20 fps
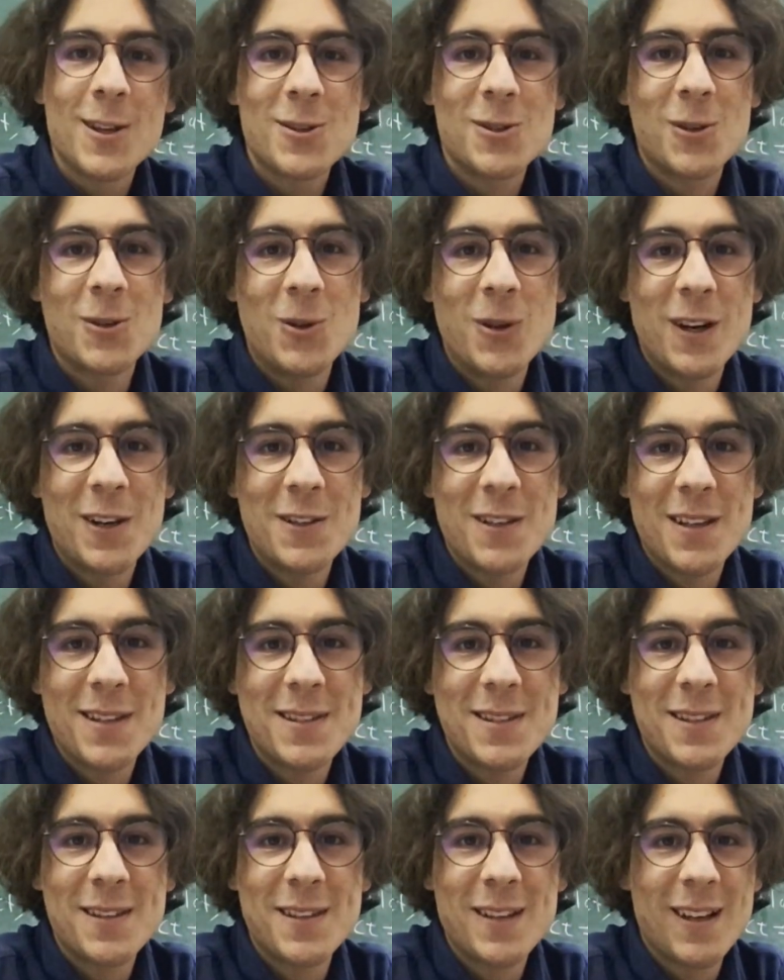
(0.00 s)
So you are
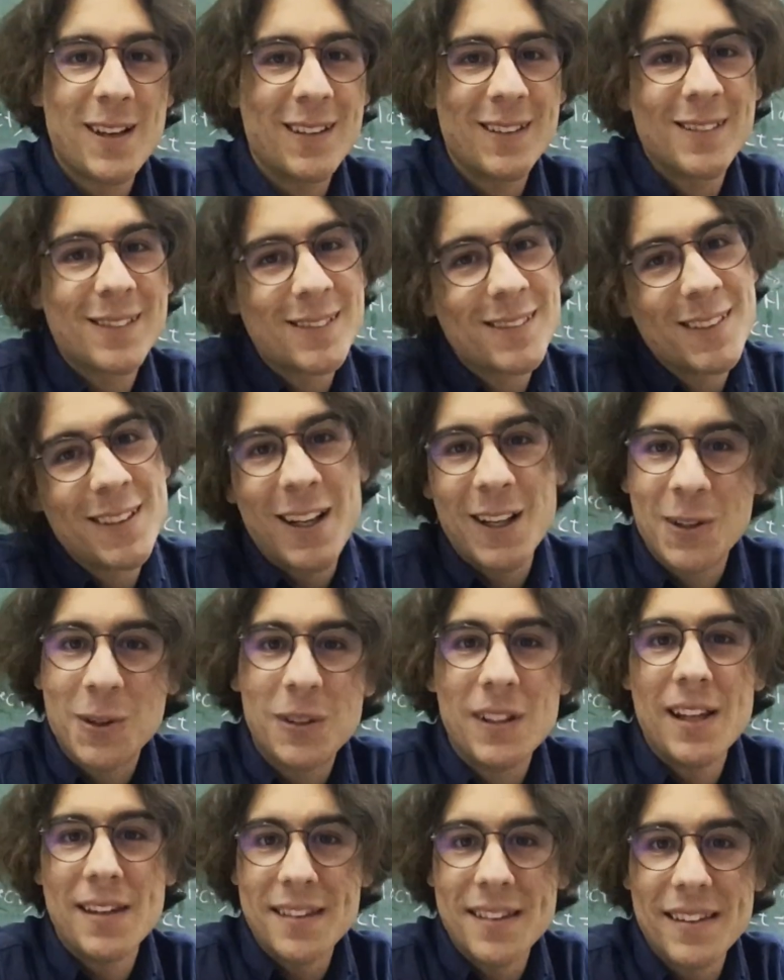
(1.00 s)
just
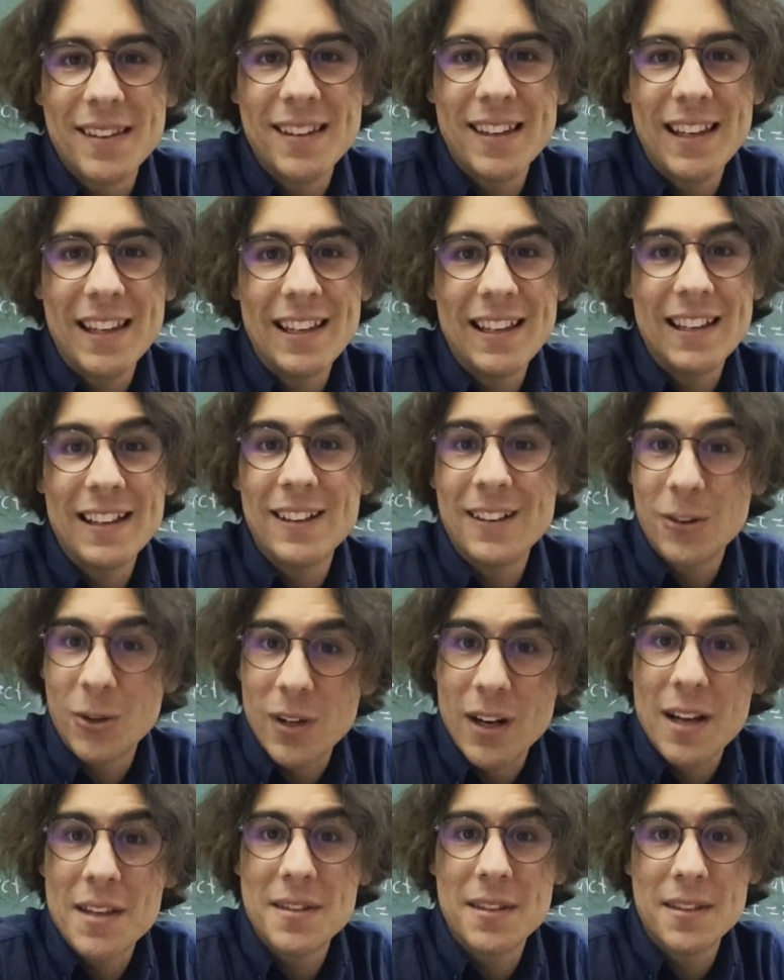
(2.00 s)
calculating the
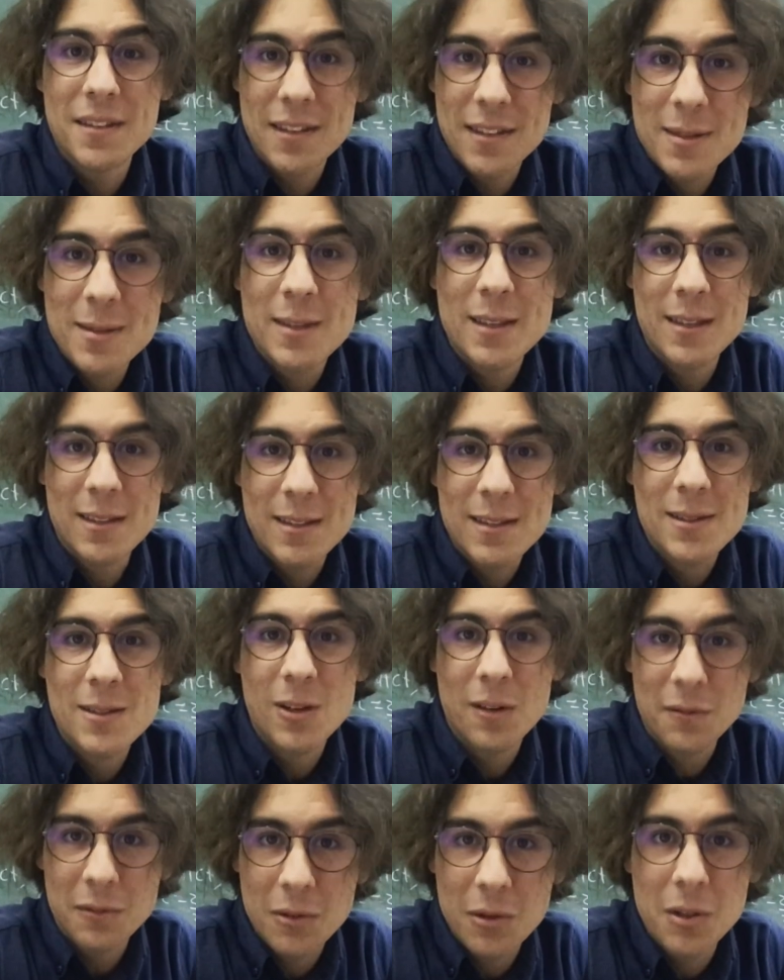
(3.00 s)
horizon distance
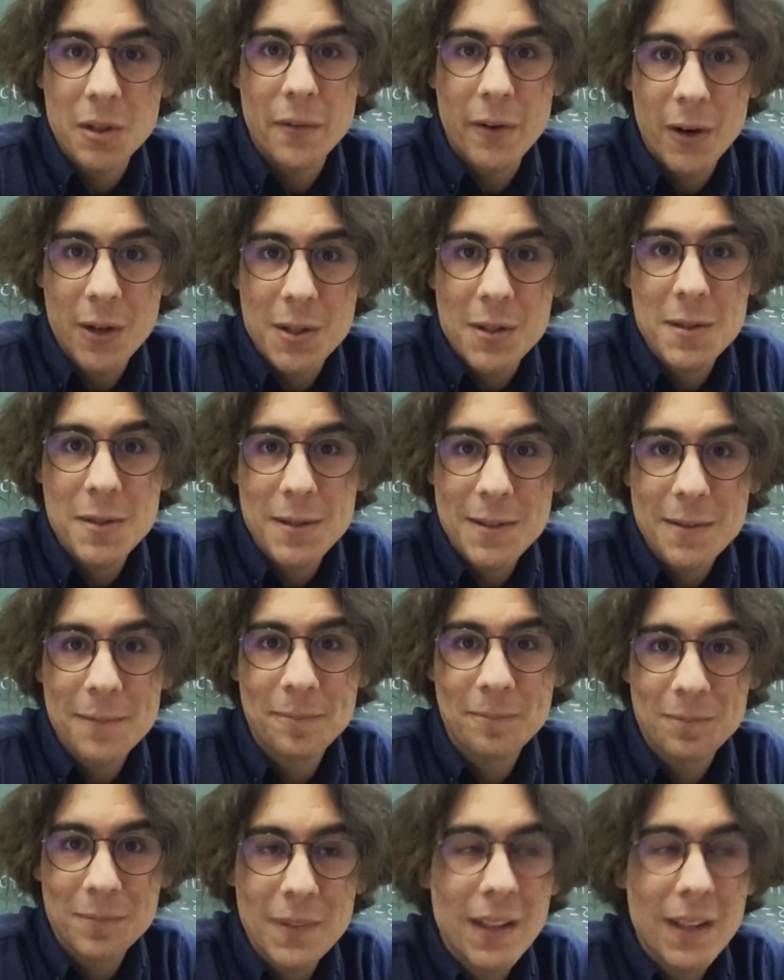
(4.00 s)
of the universe.